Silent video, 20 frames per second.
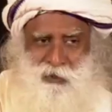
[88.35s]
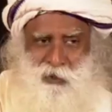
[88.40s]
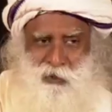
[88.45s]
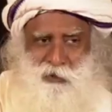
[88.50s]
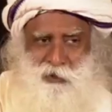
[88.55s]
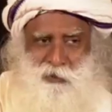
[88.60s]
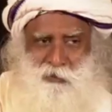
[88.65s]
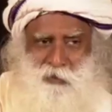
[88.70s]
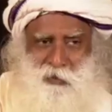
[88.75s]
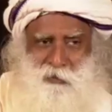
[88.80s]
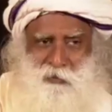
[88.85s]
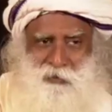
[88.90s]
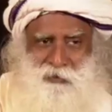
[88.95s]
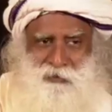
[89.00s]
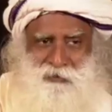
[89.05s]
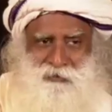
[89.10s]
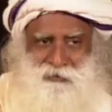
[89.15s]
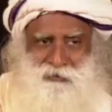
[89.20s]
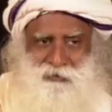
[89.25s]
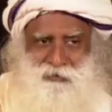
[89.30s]
All those
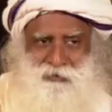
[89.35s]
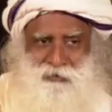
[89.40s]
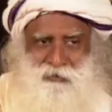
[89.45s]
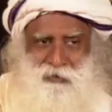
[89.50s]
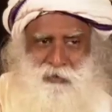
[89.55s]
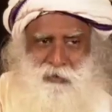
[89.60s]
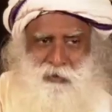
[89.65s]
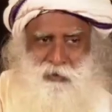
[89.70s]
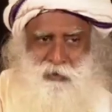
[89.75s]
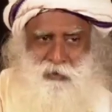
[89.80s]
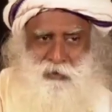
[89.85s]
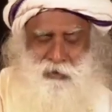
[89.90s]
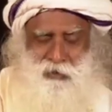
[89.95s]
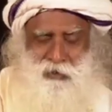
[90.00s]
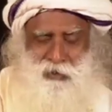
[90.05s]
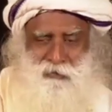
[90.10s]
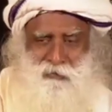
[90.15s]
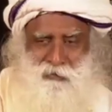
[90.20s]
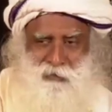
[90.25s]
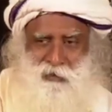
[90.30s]
people. You
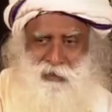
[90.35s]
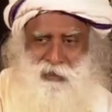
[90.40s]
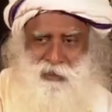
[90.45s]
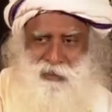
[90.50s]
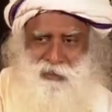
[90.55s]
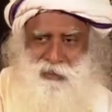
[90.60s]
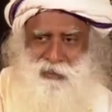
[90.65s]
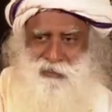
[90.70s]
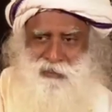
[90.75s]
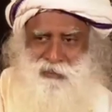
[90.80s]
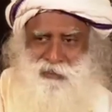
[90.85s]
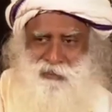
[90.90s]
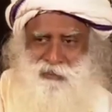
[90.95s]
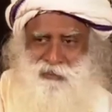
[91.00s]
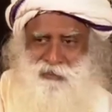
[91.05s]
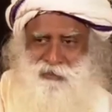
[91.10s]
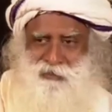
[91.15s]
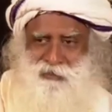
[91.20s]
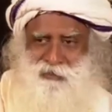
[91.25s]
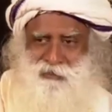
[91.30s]
think they were all
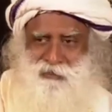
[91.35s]
idiots?